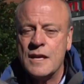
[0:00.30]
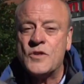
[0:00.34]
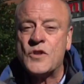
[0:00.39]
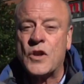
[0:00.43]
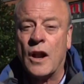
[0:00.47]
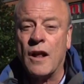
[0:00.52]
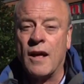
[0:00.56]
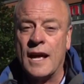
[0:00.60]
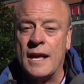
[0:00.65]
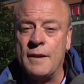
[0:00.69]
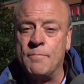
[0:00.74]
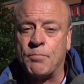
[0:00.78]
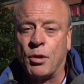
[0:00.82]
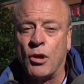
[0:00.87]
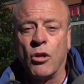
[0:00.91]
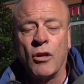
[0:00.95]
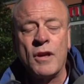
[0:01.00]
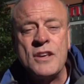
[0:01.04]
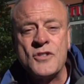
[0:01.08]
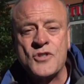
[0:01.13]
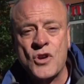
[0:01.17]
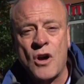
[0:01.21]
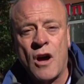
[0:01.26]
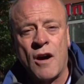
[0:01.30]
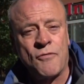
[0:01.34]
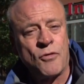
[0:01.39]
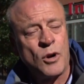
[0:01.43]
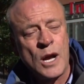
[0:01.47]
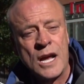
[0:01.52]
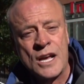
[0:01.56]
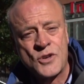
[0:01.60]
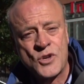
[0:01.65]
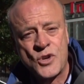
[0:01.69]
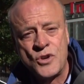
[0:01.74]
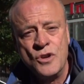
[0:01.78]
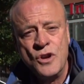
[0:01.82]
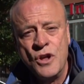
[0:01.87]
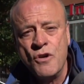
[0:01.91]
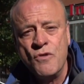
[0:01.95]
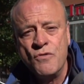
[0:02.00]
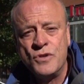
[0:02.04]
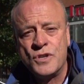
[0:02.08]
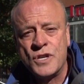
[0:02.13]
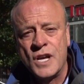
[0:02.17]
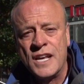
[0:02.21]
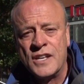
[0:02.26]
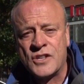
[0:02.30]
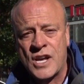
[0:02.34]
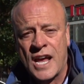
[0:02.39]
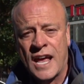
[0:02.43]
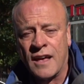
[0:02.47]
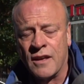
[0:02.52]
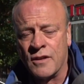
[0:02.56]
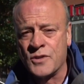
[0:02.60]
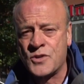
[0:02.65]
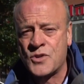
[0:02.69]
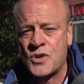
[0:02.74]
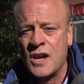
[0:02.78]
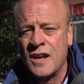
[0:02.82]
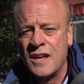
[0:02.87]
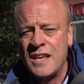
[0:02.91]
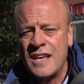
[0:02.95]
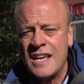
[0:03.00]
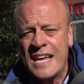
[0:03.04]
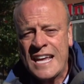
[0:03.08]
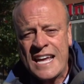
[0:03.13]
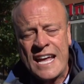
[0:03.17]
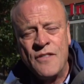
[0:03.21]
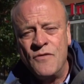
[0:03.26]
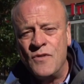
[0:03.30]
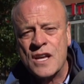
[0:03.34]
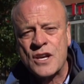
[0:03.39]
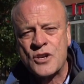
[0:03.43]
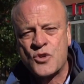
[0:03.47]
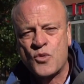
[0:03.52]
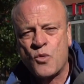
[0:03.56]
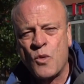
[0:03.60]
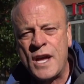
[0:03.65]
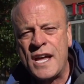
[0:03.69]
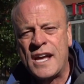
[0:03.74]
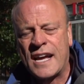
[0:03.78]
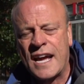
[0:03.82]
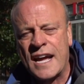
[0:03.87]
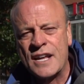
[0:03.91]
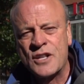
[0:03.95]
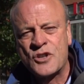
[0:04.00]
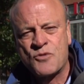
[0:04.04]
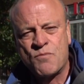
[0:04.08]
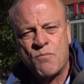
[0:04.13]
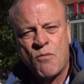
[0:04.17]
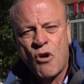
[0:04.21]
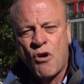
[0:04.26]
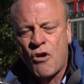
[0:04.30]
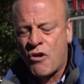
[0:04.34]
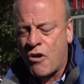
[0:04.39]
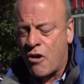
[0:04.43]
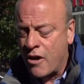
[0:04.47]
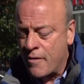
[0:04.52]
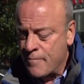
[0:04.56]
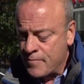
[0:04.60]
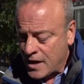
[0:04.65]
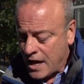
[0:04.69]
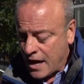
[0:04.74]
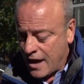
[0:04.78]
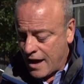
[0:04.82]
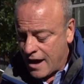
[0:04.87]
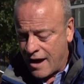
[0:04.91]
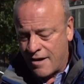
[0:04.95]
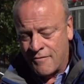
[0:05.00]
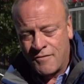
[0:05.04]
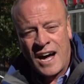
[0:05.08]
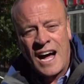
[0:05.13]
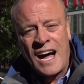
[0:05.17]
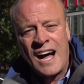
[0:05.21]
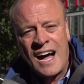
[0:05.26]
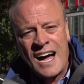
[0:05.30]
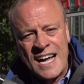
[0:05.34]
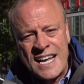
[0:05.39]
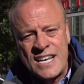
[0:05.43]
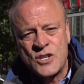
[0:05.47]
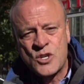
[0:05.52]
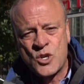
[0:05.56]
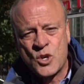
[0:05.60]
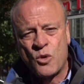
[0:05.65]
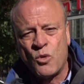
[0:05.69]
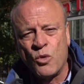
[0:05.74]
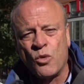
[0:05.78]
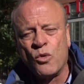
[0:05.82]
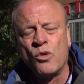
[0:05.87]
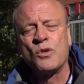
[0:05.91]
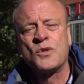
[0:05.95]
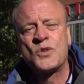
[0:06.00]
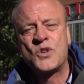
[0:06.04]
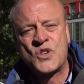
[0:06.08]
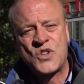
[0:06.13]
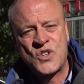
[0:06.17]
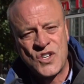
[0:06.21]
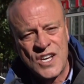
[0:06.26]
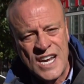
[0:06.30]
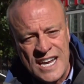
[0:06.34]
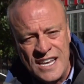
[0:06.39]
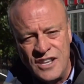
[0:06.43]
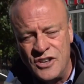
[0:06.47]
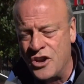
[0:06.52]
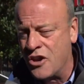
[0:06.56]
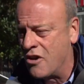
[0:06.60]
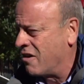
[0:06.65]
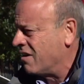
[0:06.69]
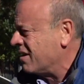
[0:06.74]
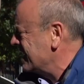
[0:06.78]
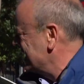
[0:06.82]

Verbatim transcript: Tonight, police offering us new details in this weekend's murder of a high school senior